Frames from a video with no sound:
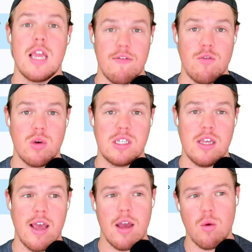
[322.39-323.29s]
If you want to see
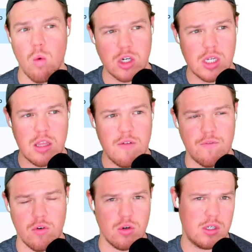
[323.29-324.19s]
that, watch like the
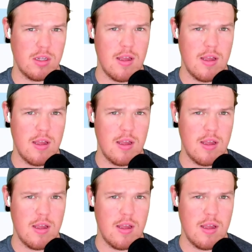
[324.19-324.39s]
first